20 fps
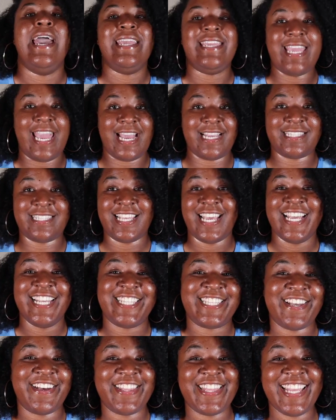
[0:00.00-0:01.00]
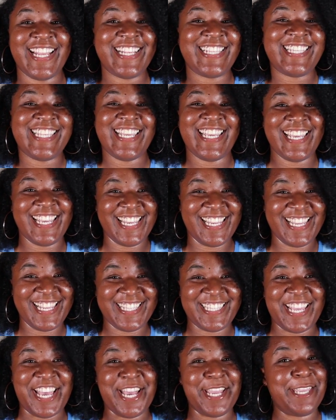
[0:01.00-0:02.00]
Yes, so this
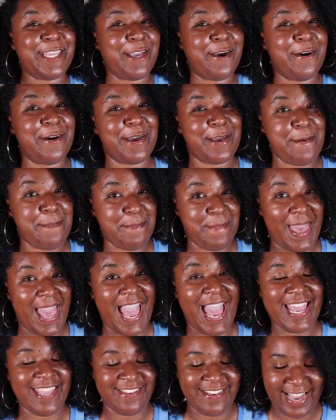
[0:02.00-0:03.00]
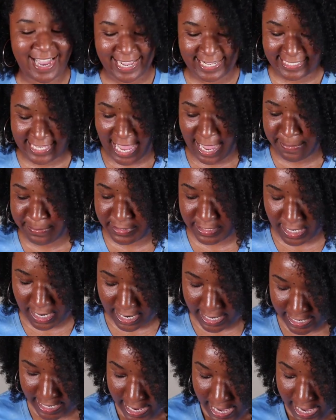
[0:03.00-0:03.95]
is a yoga mat, you guys. I'm sorry.